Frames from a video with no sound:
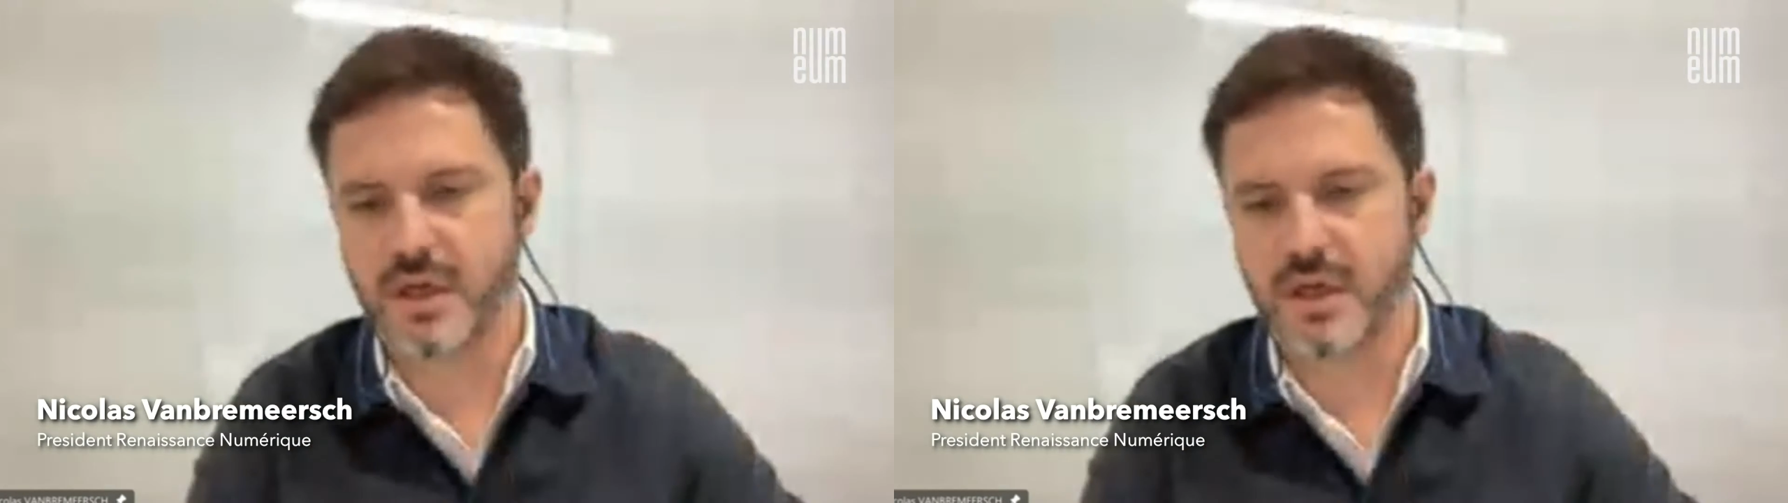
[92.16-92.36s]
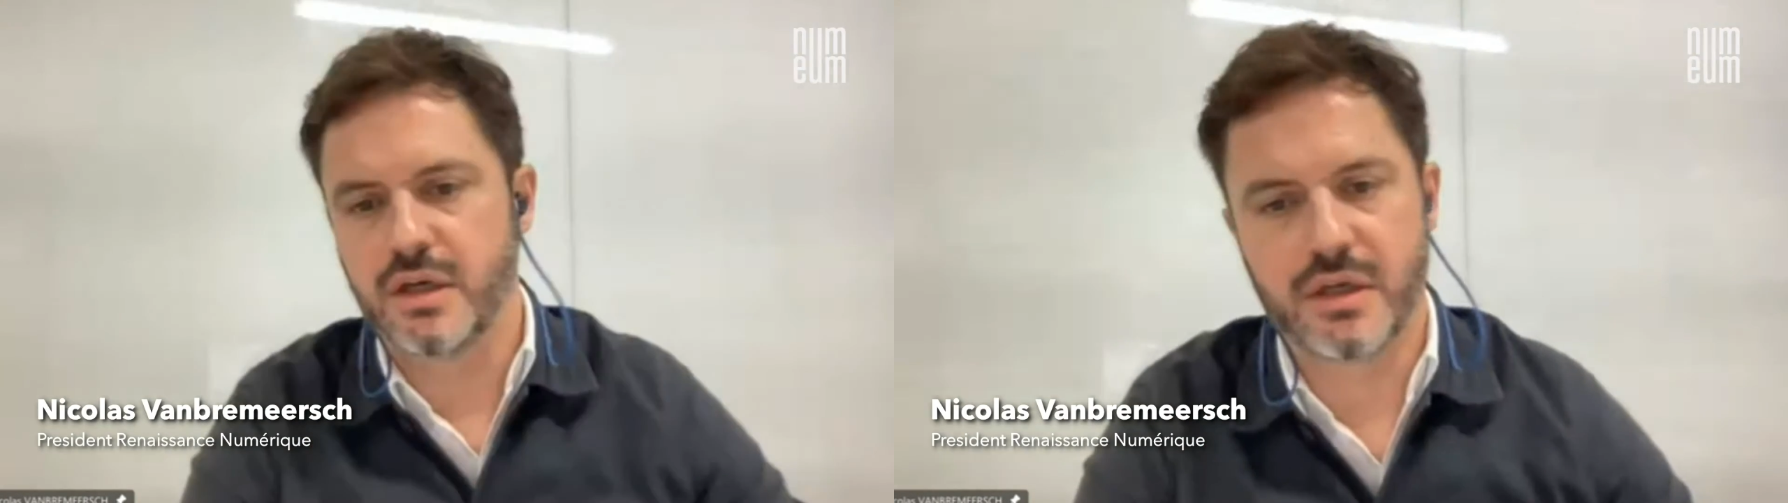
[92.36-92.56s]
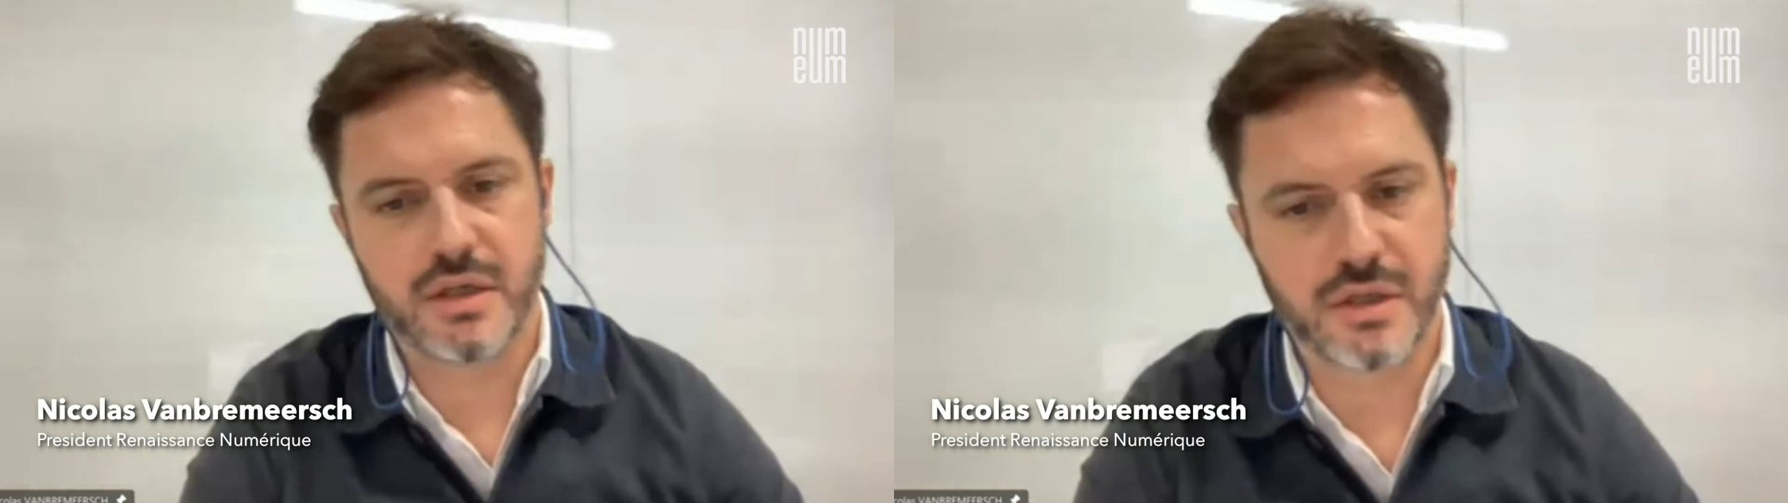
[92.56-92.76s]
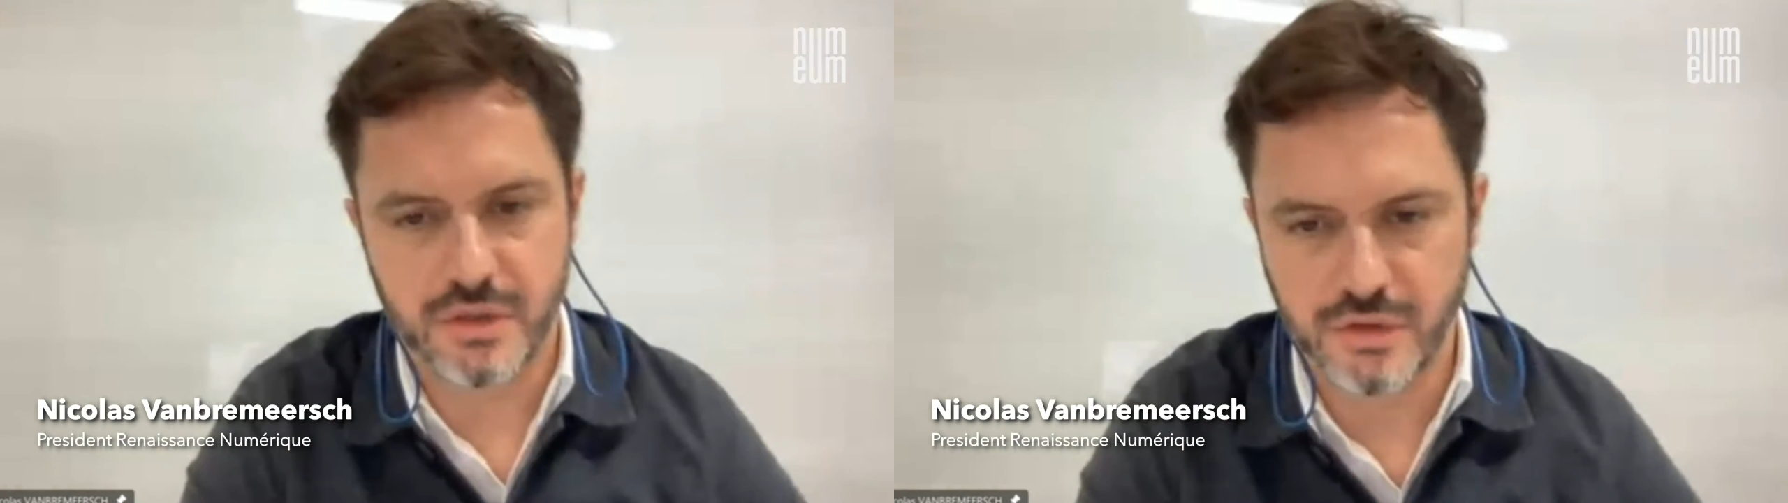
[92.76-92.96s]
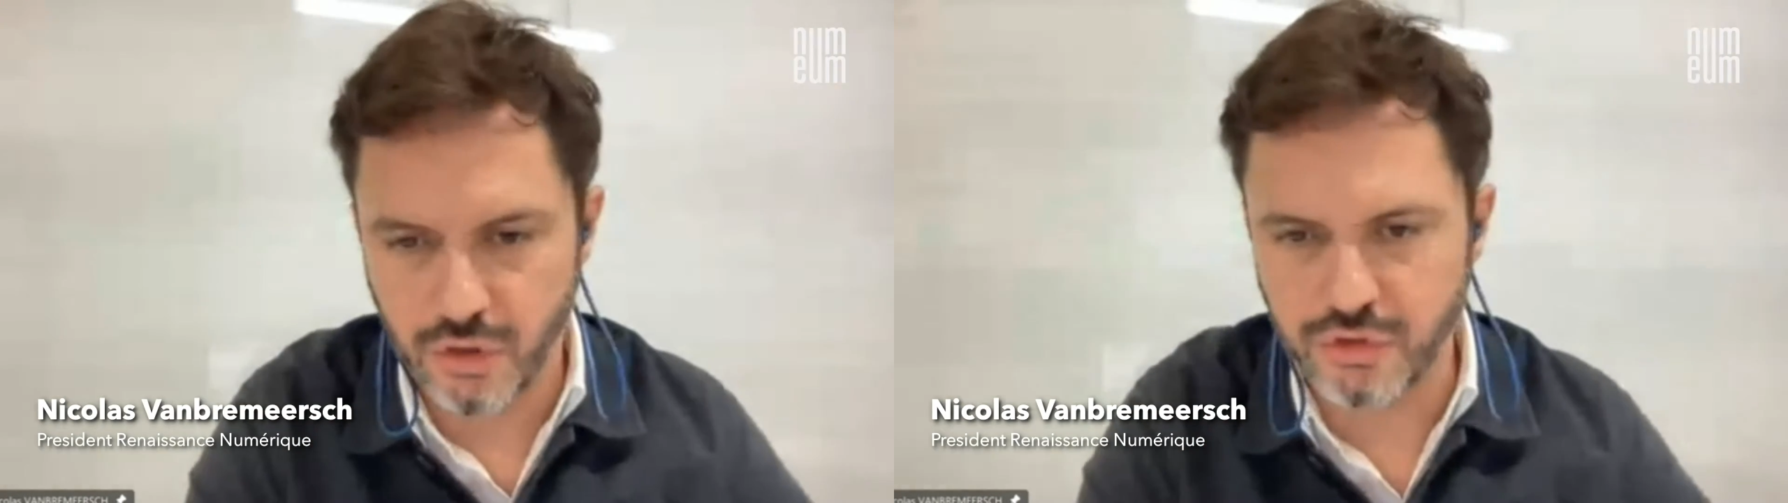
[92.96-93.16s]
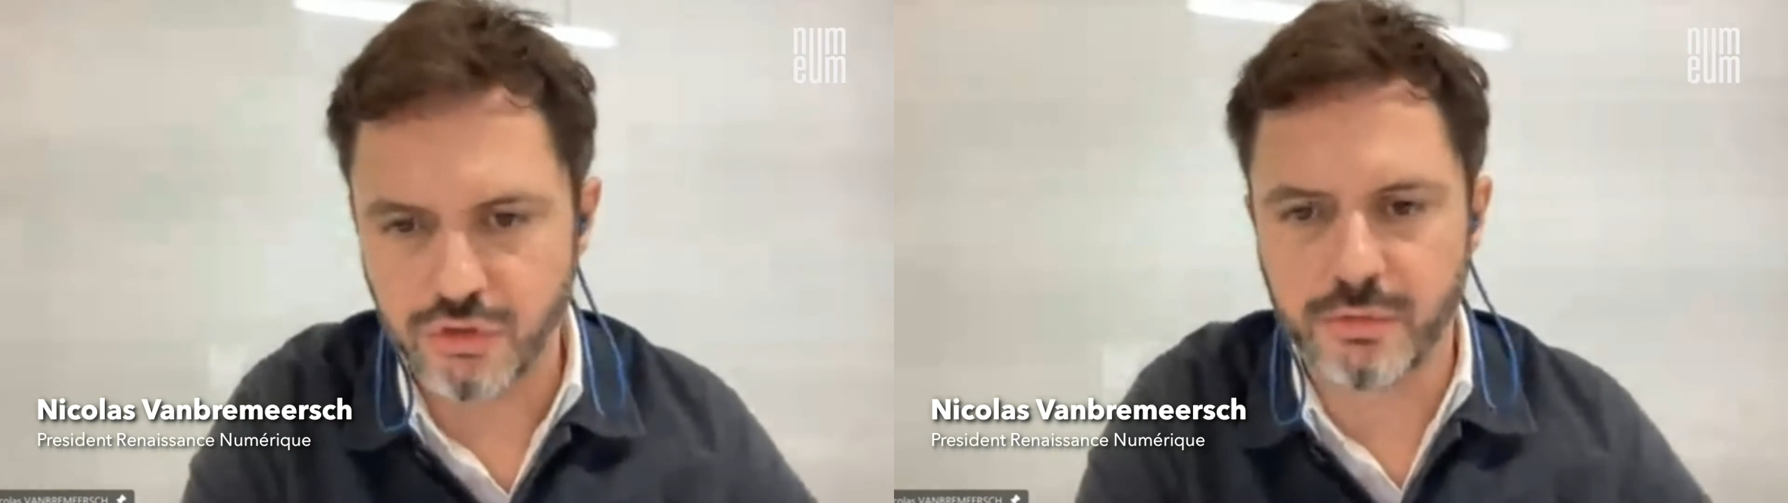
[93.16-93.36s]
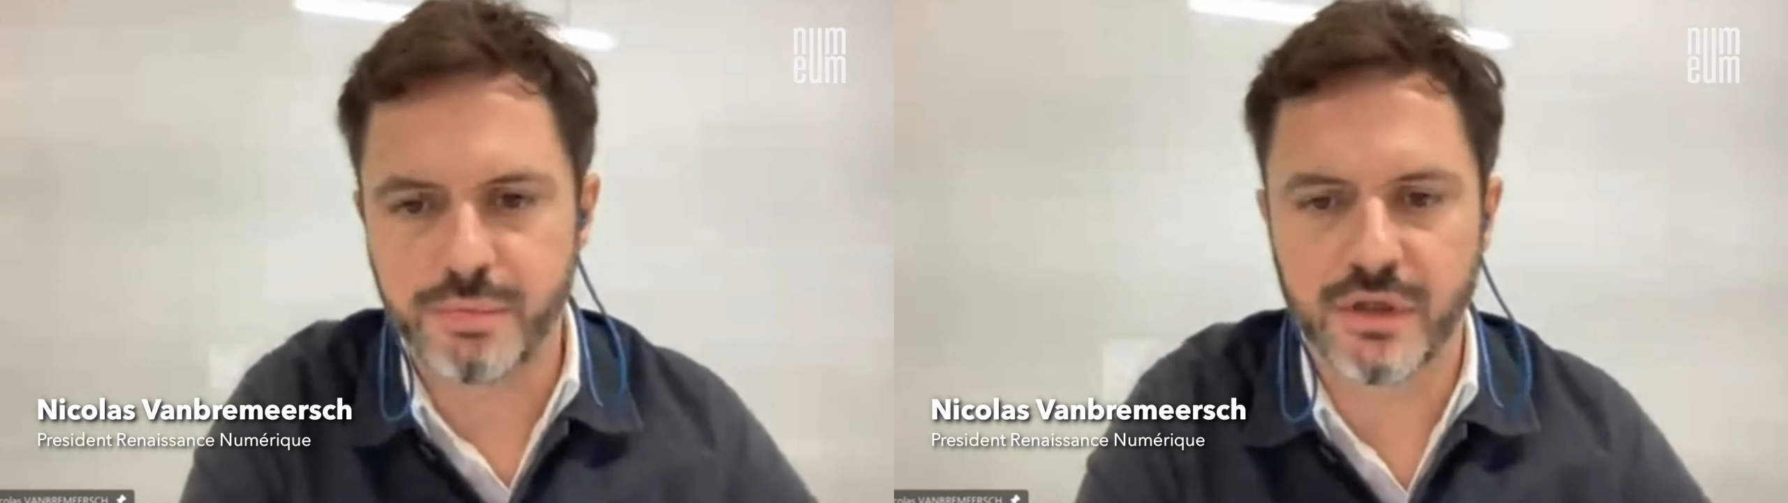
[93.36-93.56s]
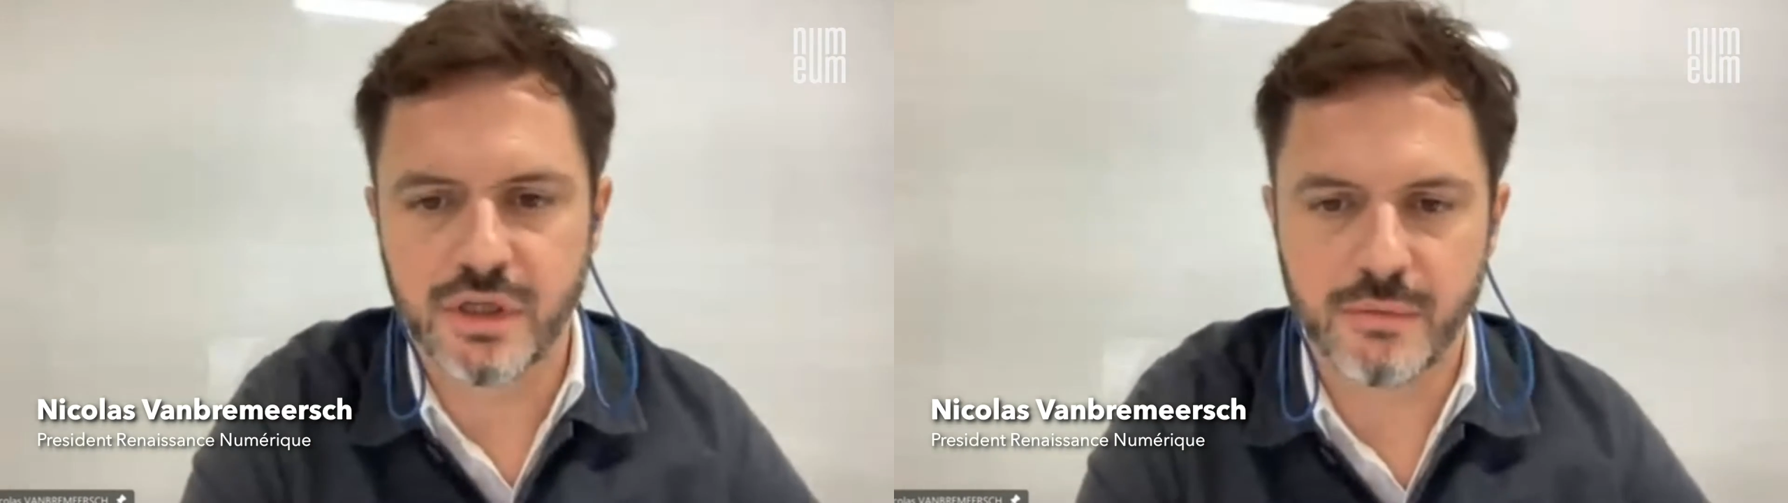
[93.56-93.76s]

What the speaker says: non-European